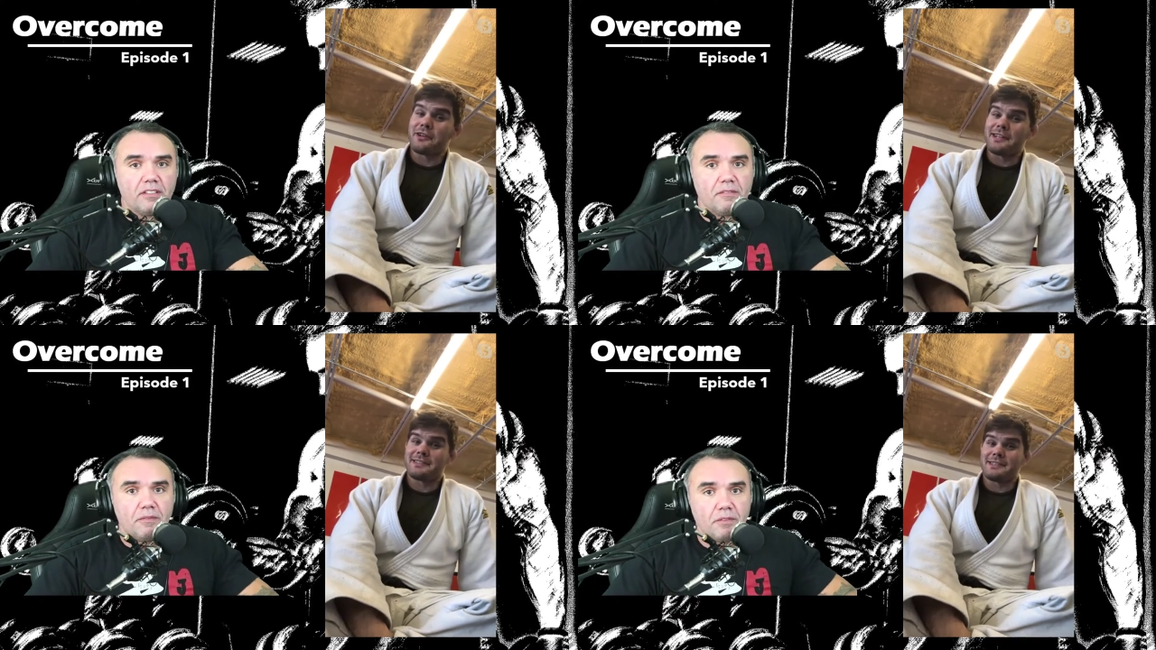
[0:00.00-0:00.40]

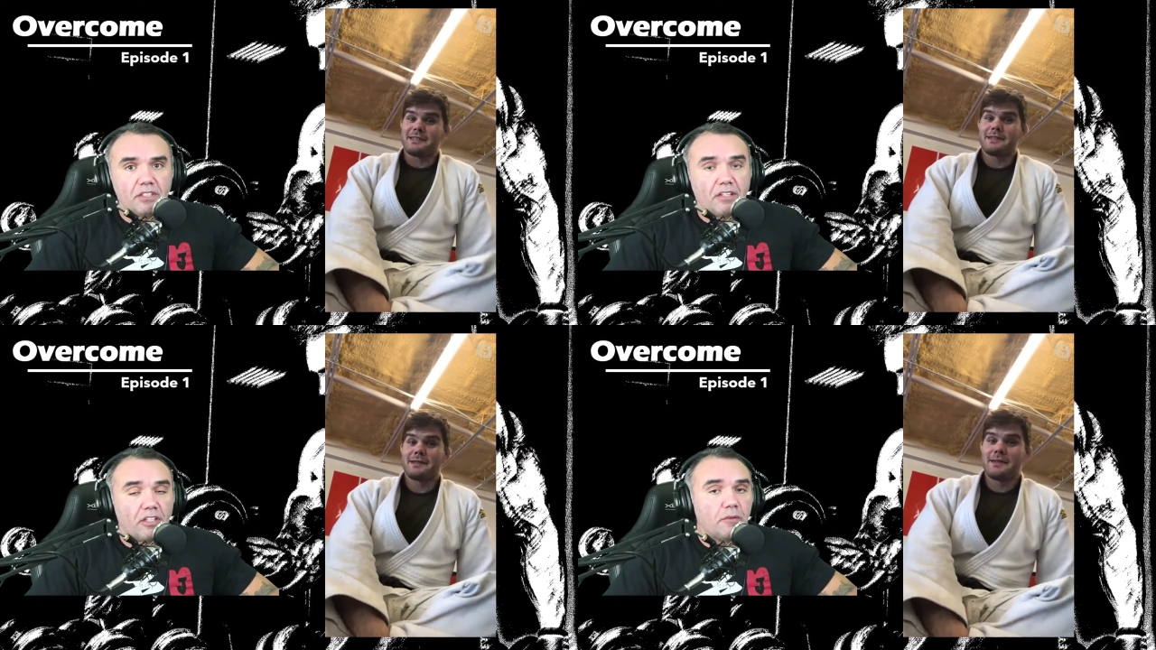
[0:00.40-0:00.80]
Speaker 1: which I
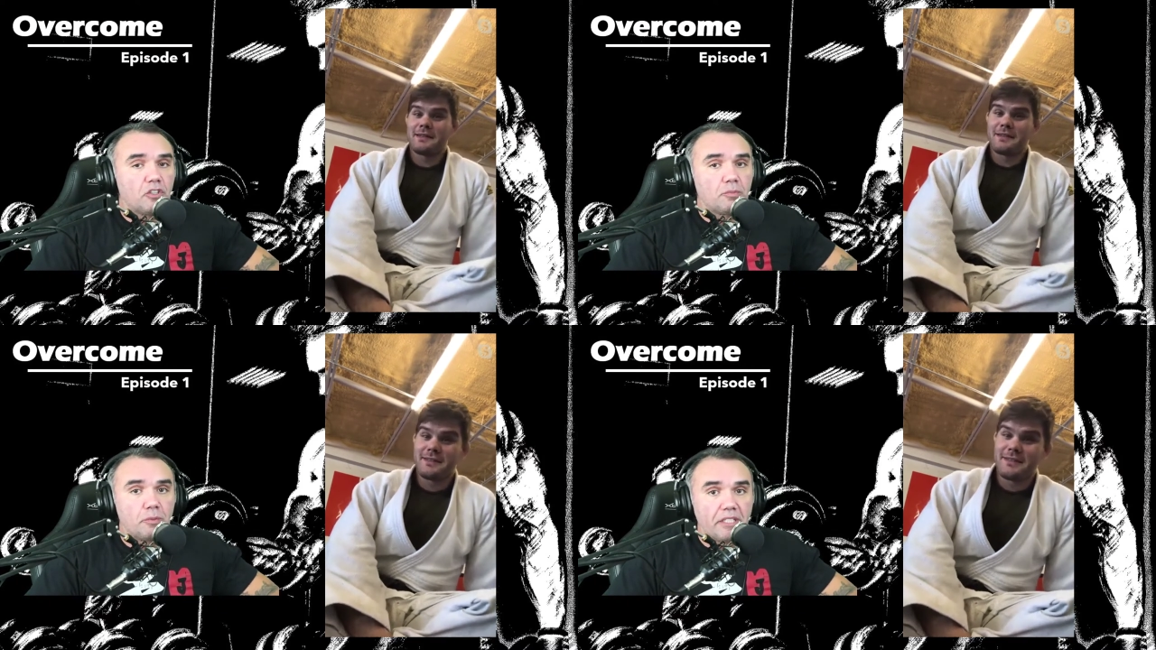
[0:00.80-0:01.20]
thought was
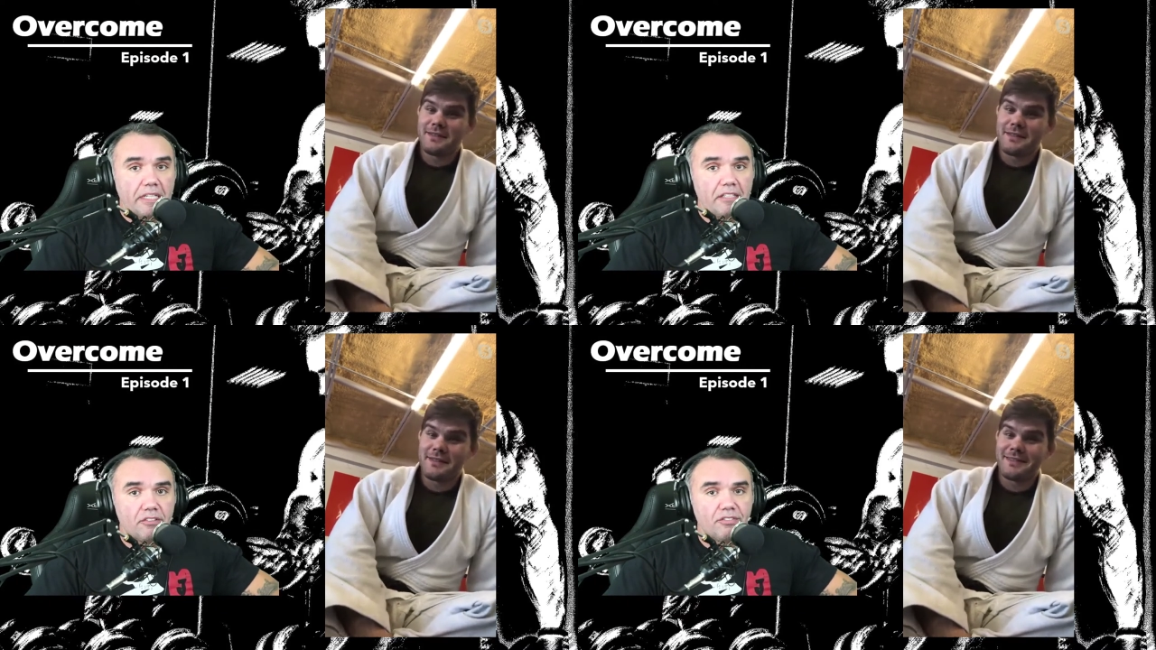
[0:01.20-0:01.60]
pretty
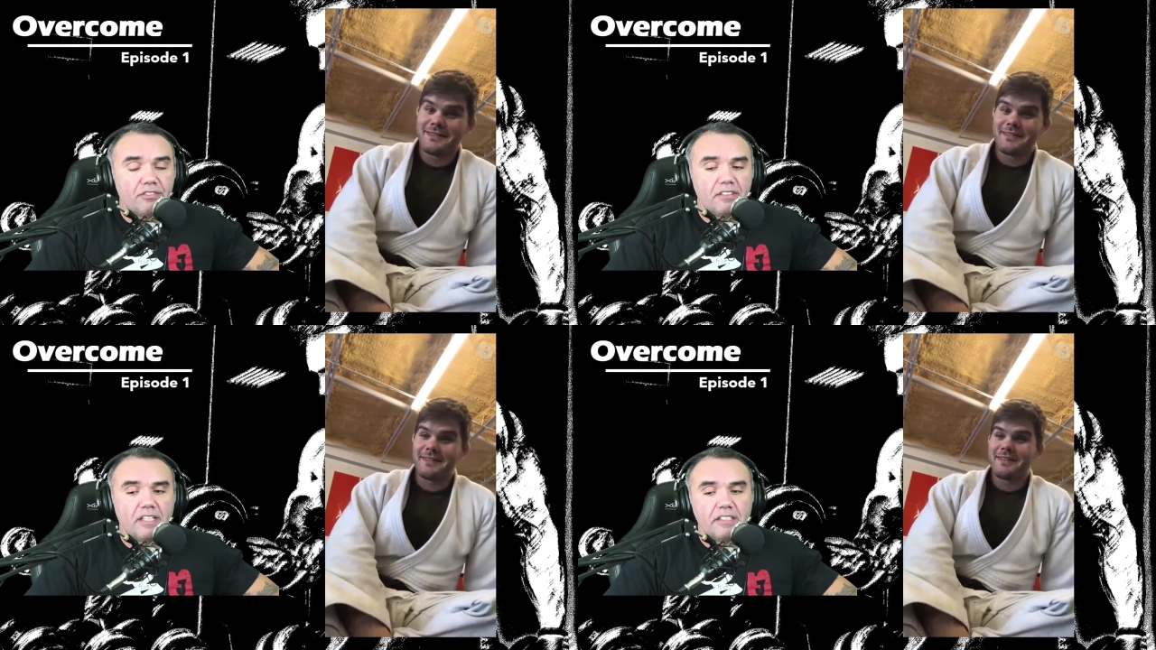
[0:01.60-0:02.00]
interesting
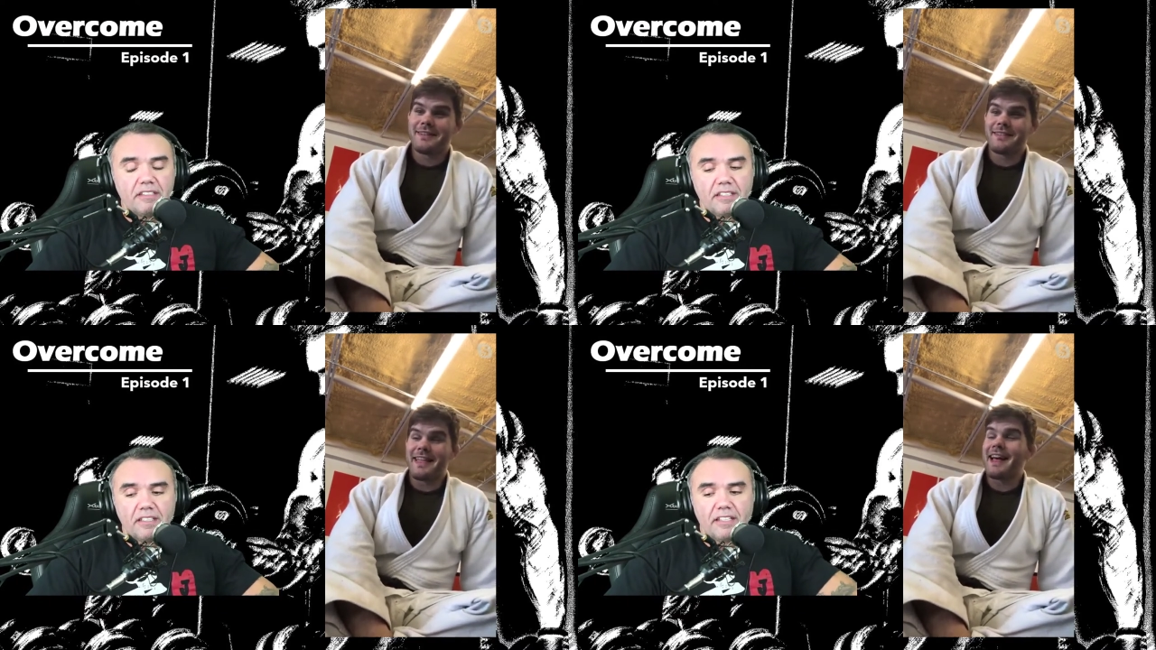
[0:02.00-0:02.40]
that he
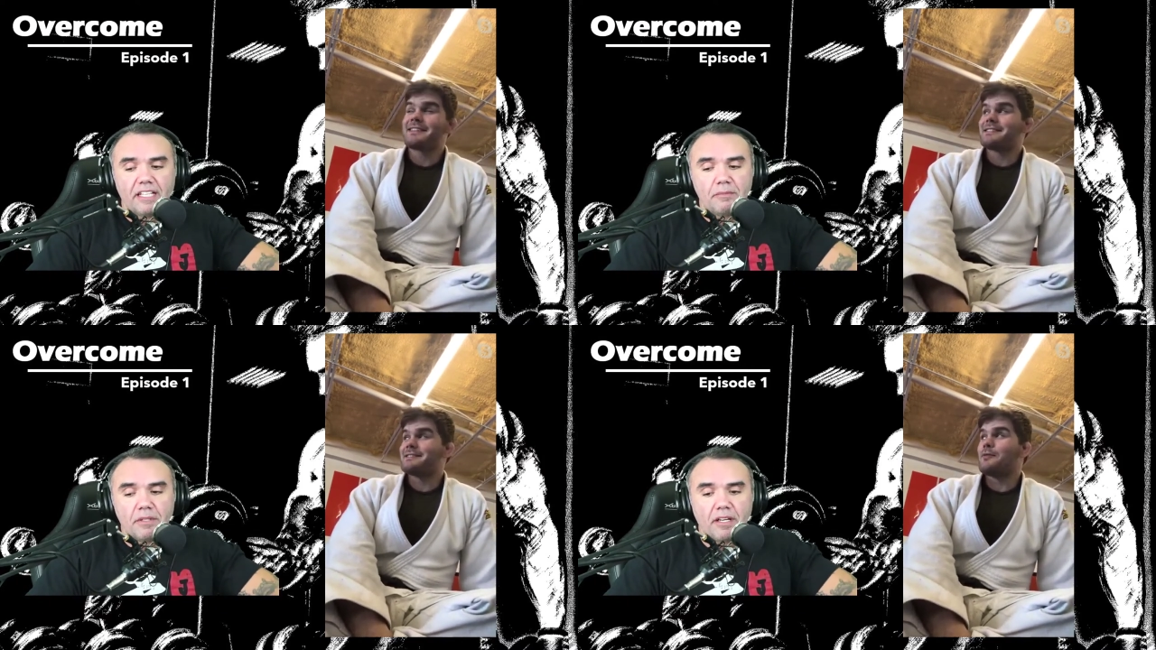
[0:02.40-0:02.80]
did That's that
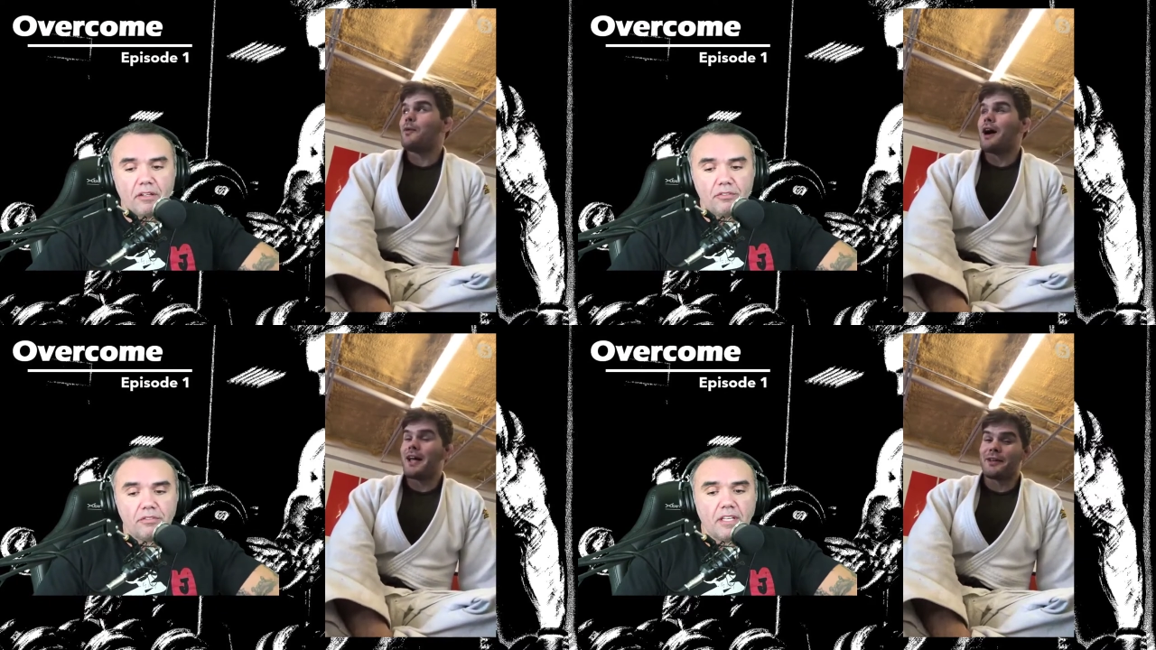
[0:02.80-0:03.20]
because
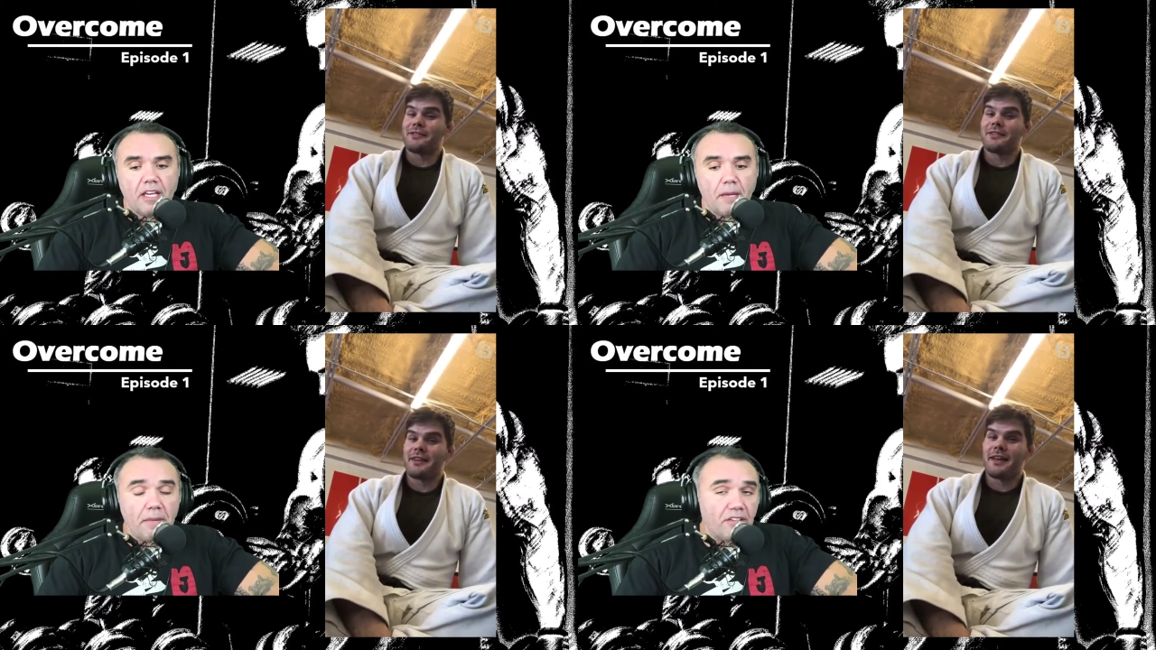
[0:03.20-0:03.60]
wild. it yeah.
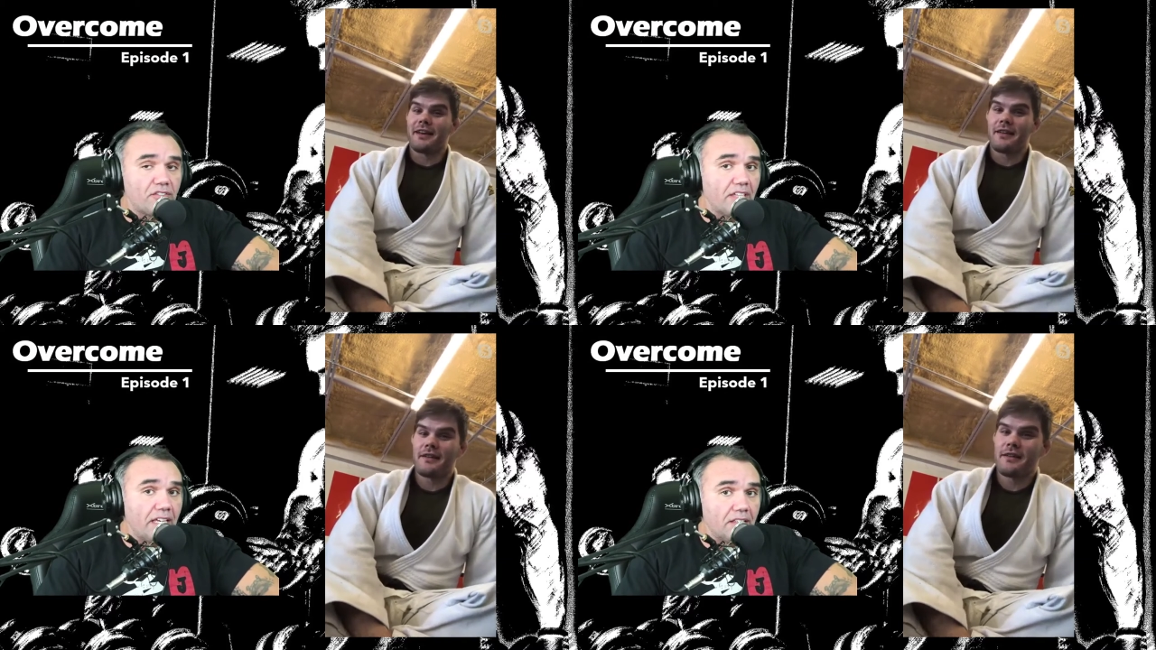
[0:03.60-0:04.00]
makes
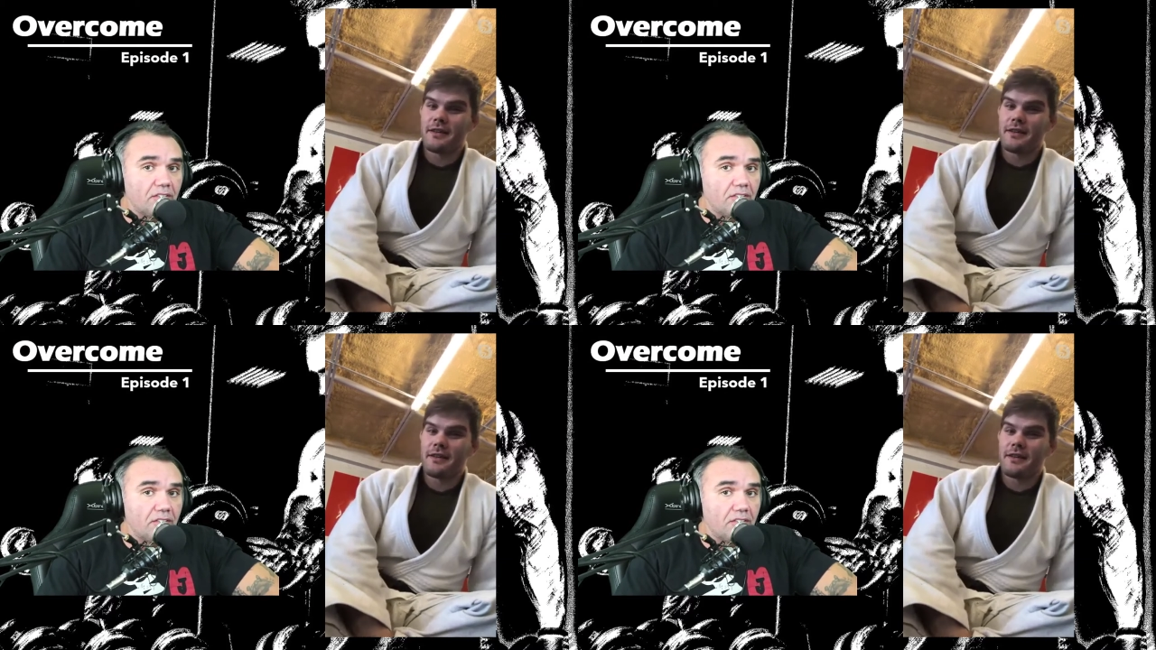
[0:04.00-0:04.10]
sense,